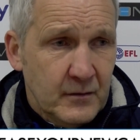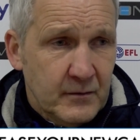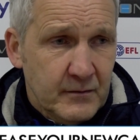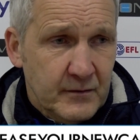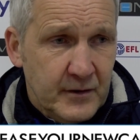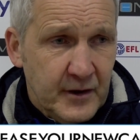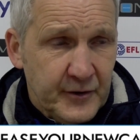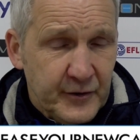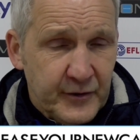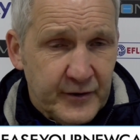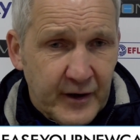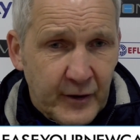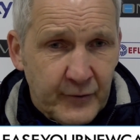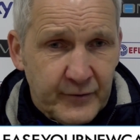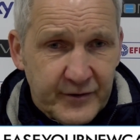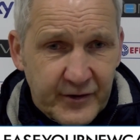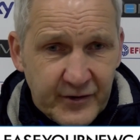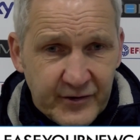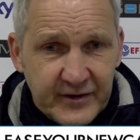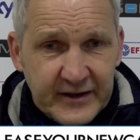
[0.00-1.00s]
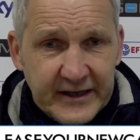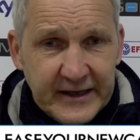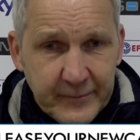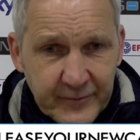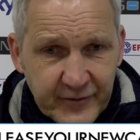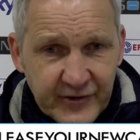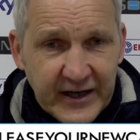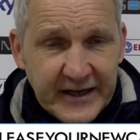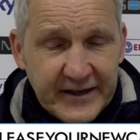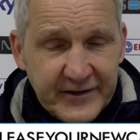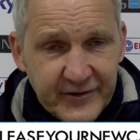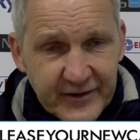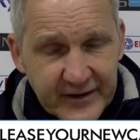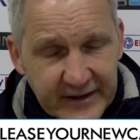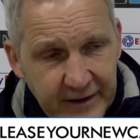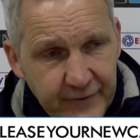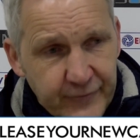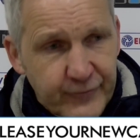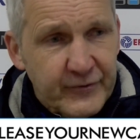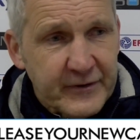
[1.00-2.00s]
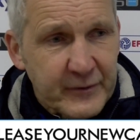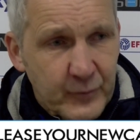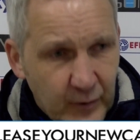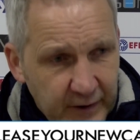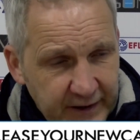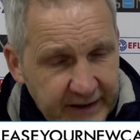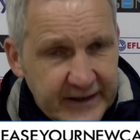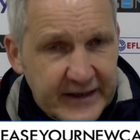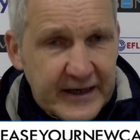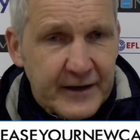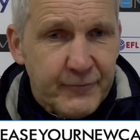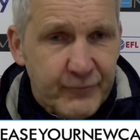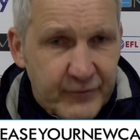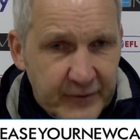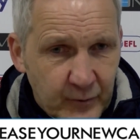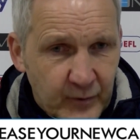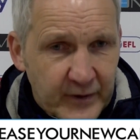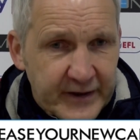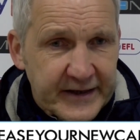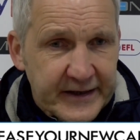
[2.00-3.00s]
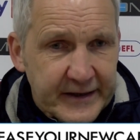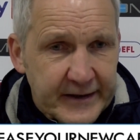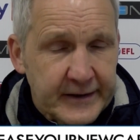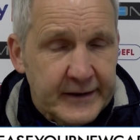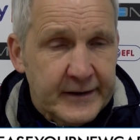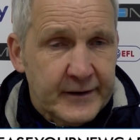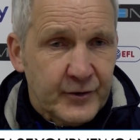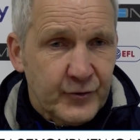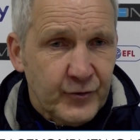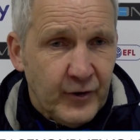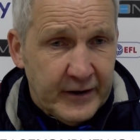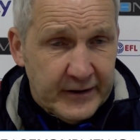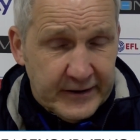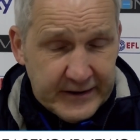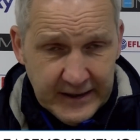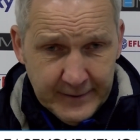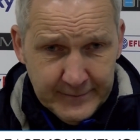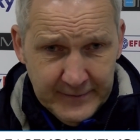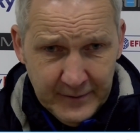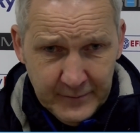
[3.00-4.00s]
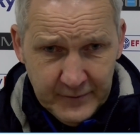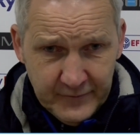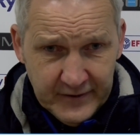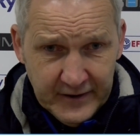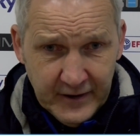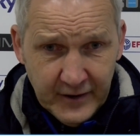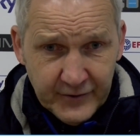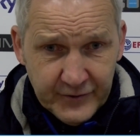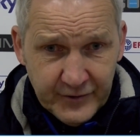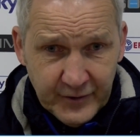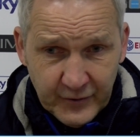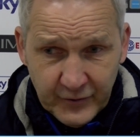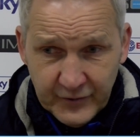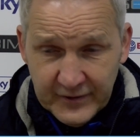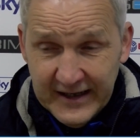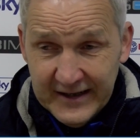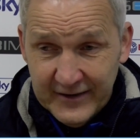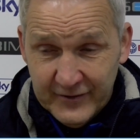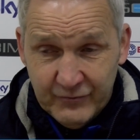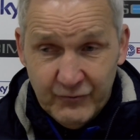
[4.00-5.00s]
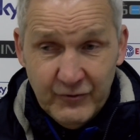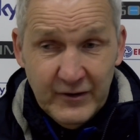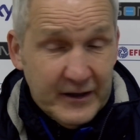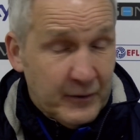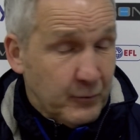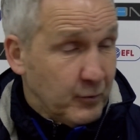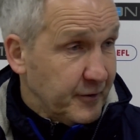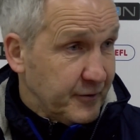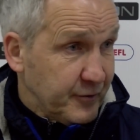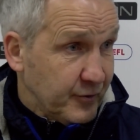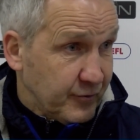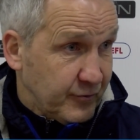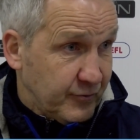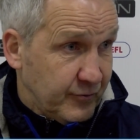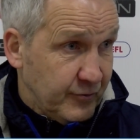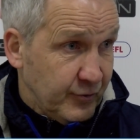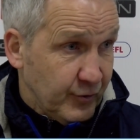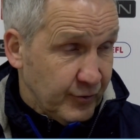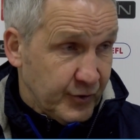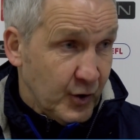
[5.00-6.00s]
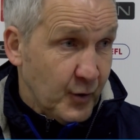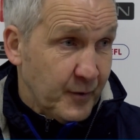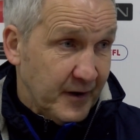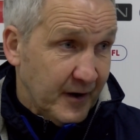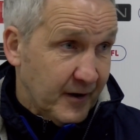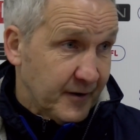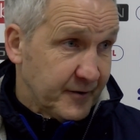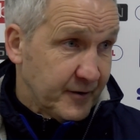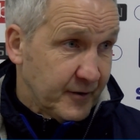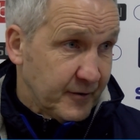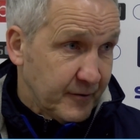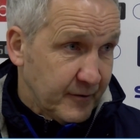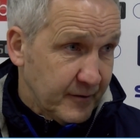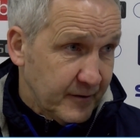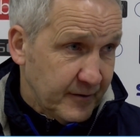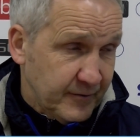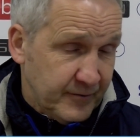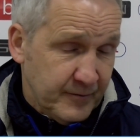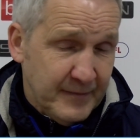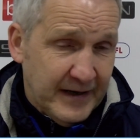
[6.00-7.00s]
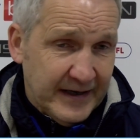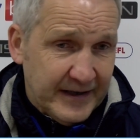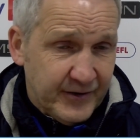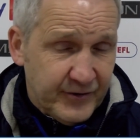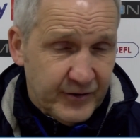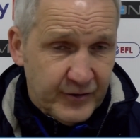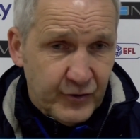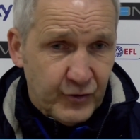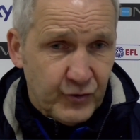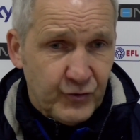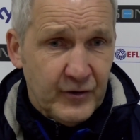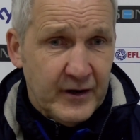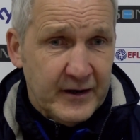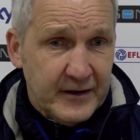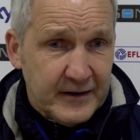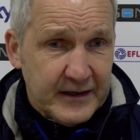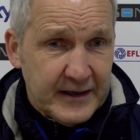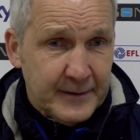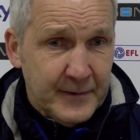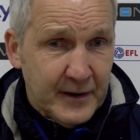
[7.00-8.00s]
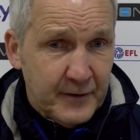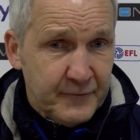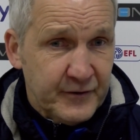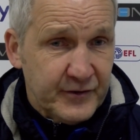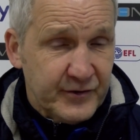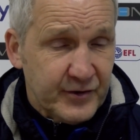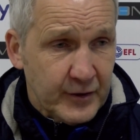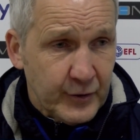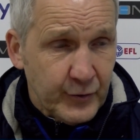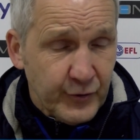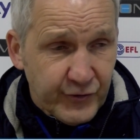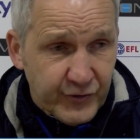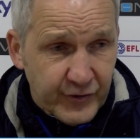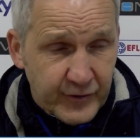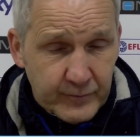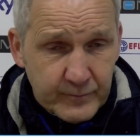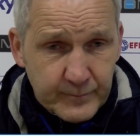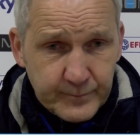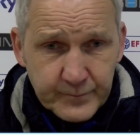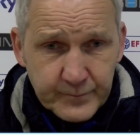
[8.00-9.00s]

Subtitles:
that you don't just keep changing every week, trying to come up with an answer, because that's really what you're doing, aren't you, as a manager? You're trying to come up with a solution.